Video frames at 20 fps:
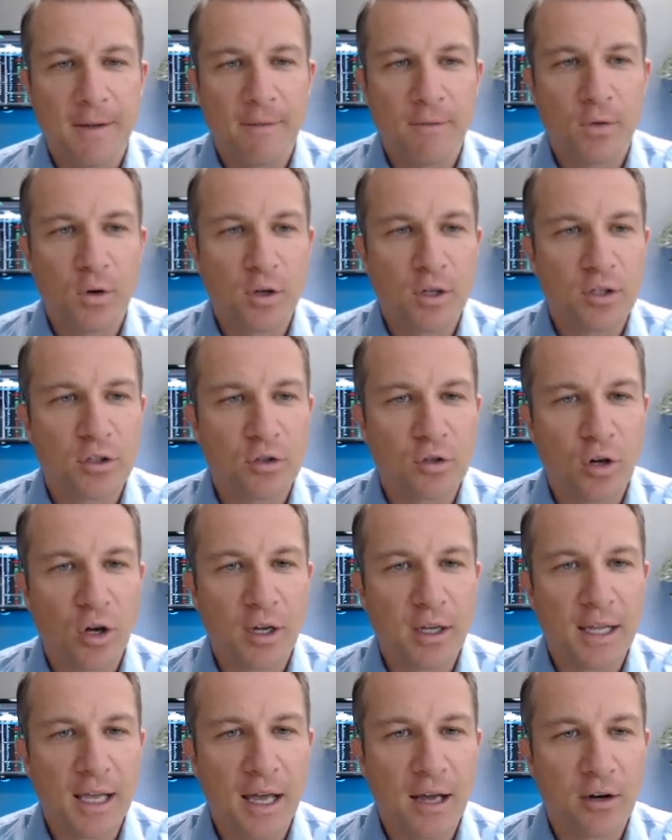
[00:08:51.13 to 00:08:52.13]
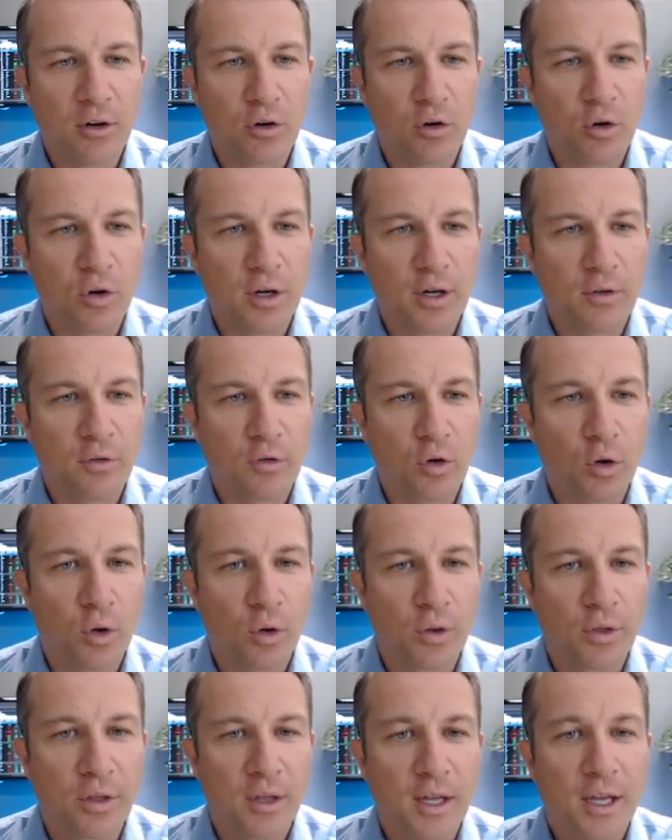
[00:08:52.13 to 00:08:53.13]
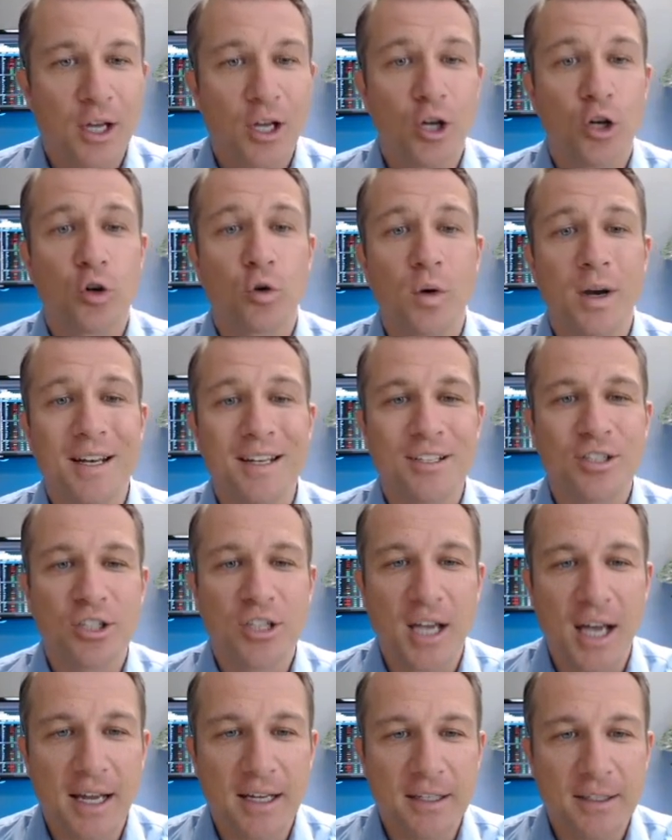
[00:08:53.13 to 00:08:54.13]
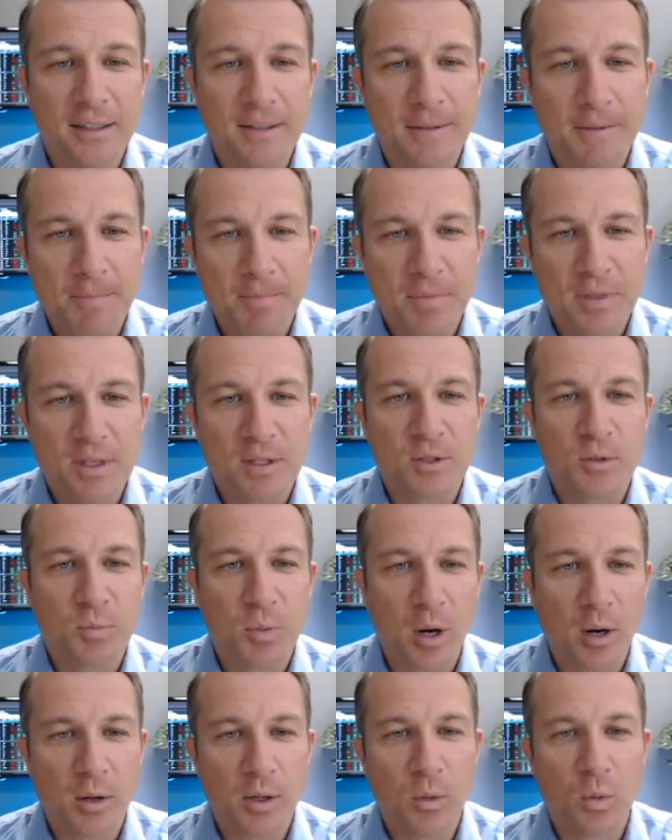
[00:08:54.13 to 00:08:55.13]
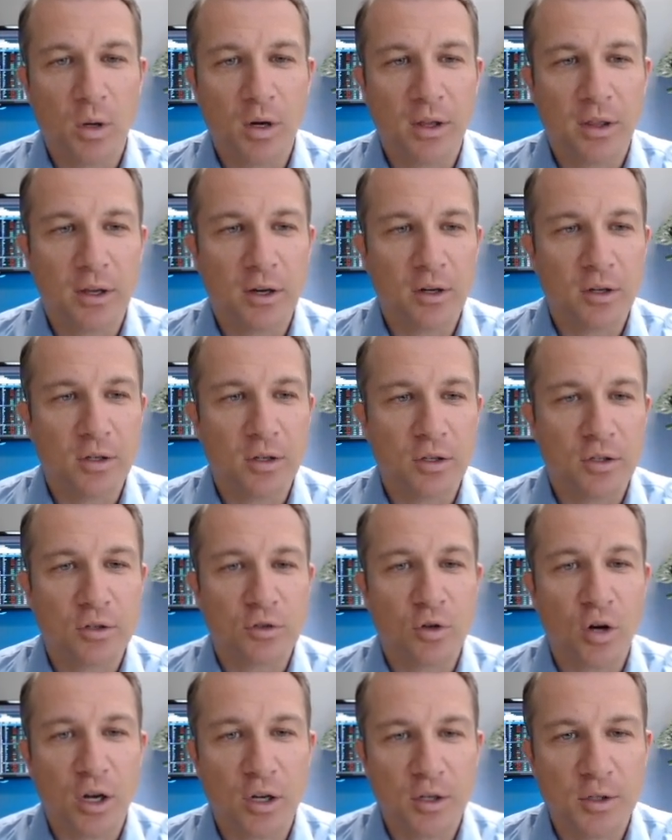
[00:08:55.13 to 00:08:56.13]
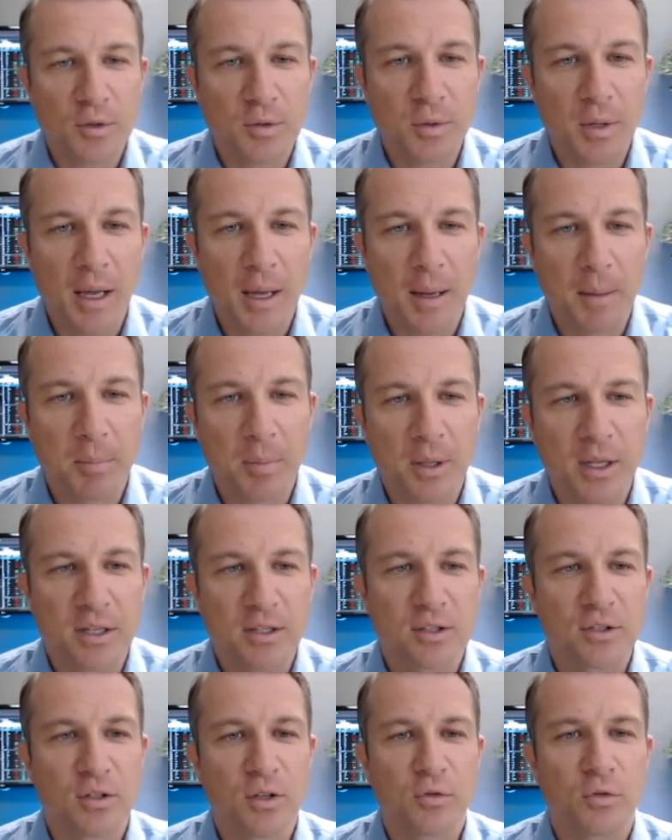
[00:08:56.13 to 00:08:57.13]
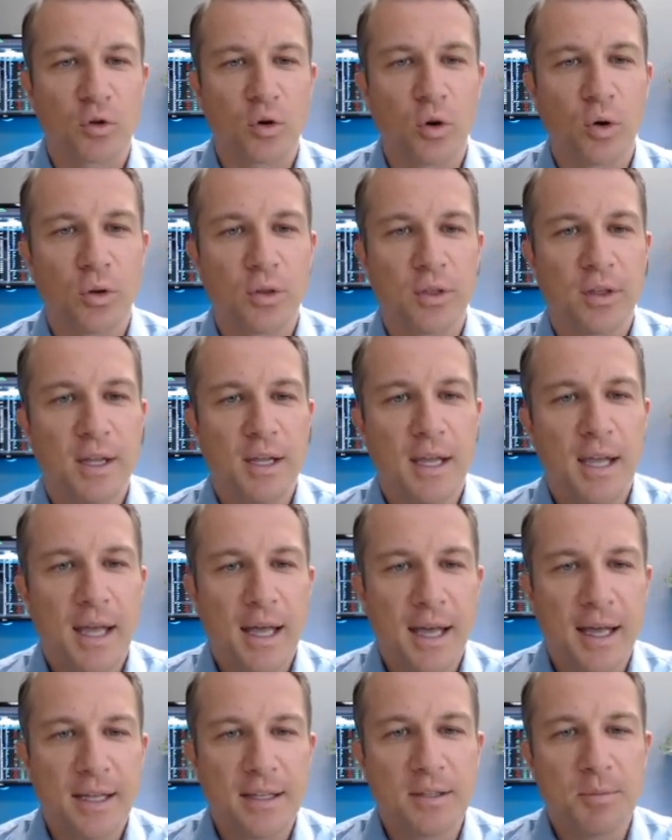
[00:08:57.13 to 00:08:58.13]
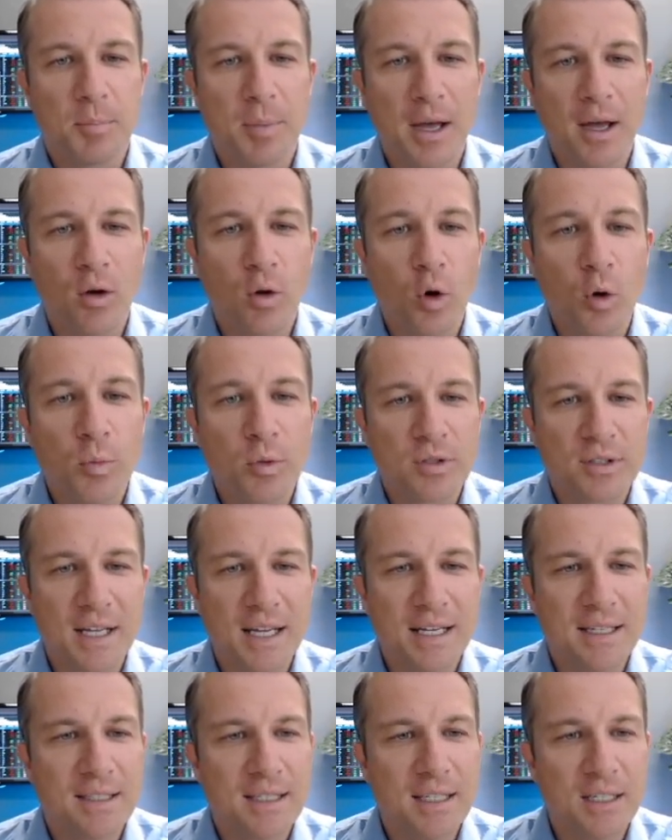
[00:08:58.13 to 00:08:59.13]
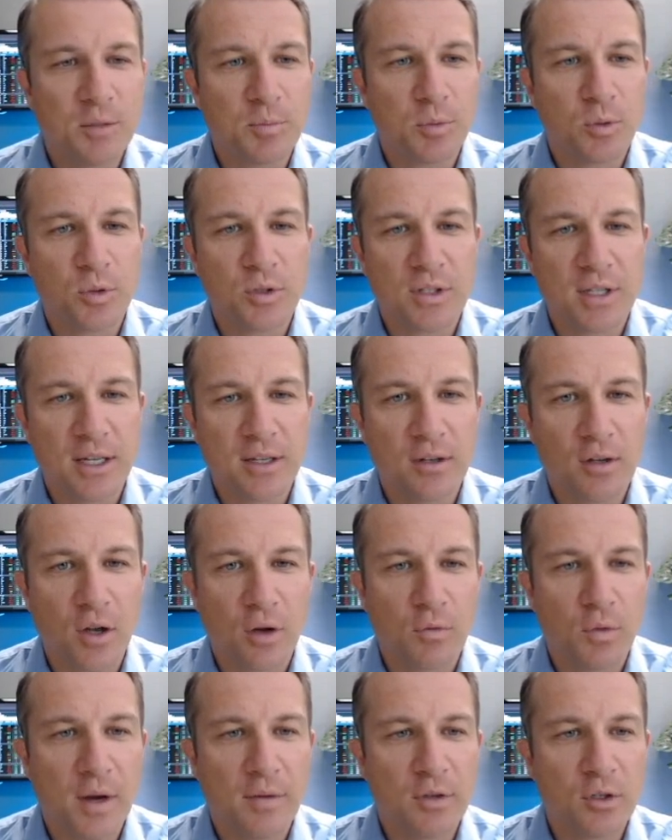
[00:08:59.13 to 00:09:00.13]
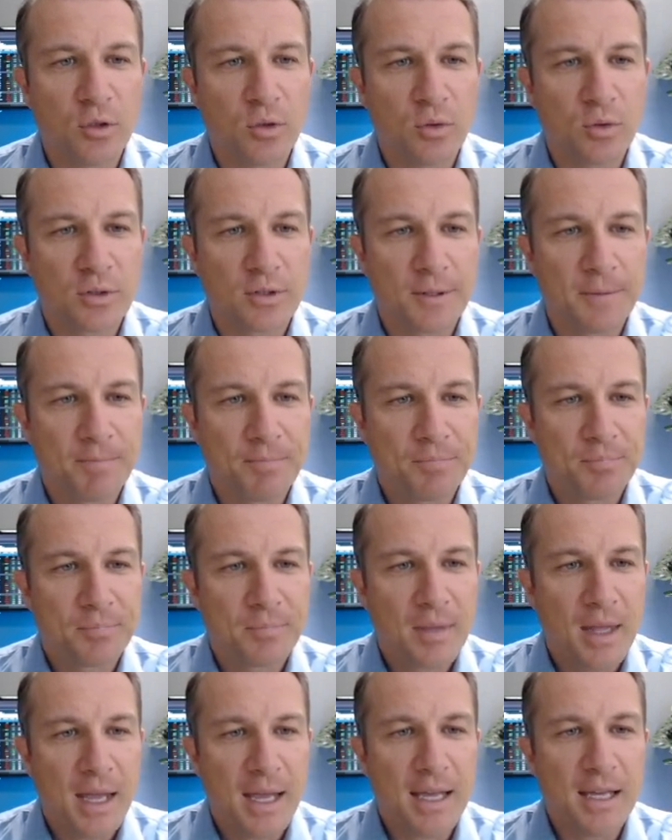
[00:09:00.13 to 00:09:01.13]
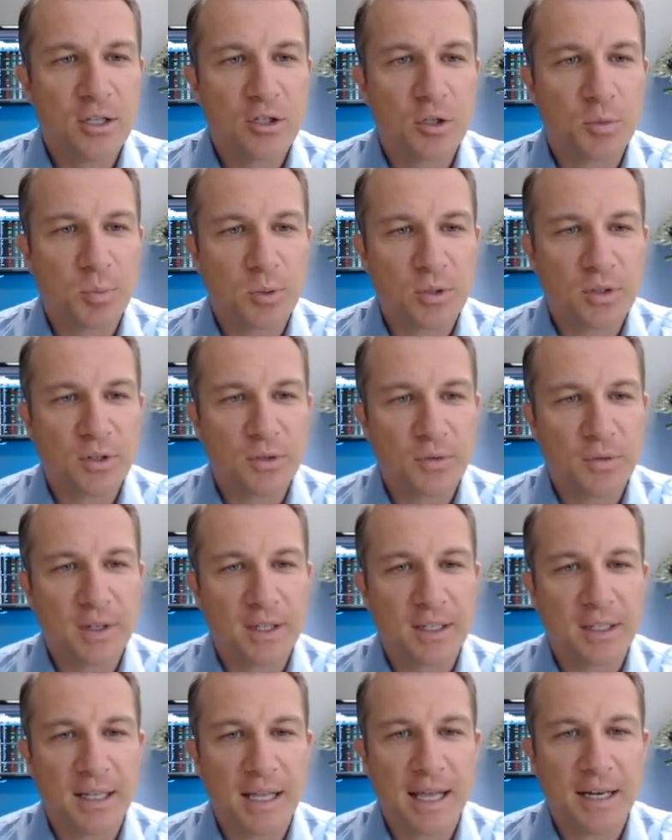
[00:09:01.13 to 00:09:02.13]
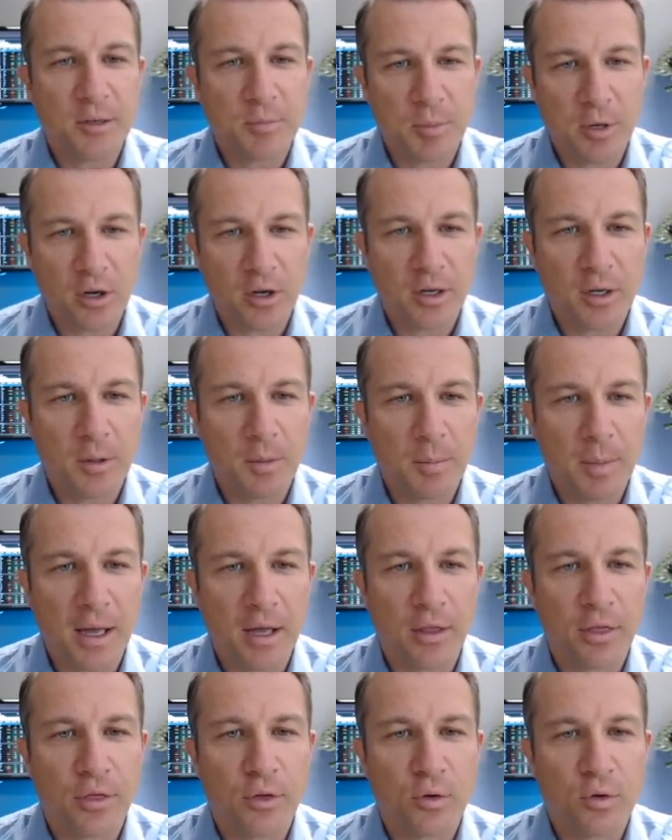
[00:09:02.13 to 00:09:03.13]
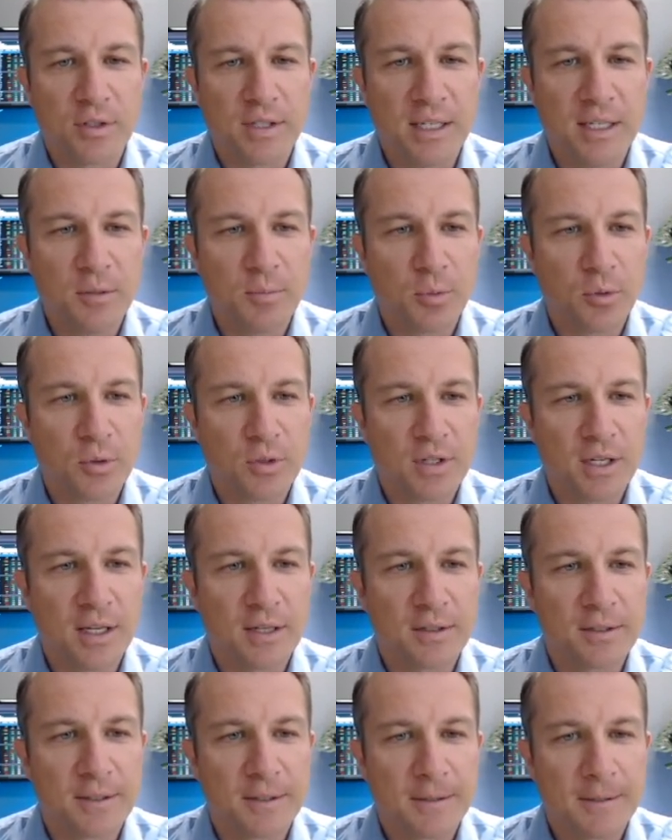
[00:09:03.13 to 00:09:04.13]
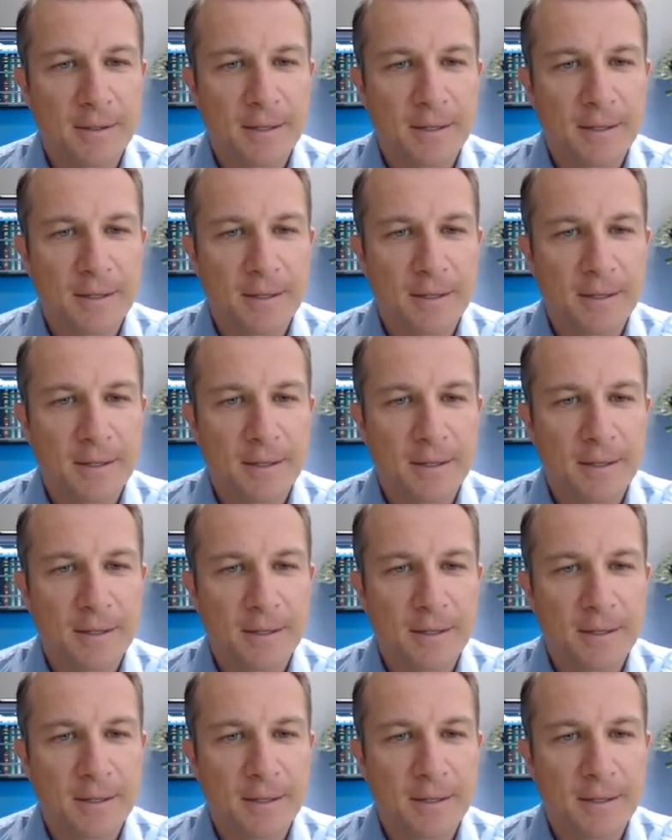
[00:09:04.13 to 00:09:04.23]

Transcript: Very strong category of growth. Greater China, this is probably one of their strongest places of growth. About almost 18% of revenues. Asia, Pacific, and Latin America, about 13%.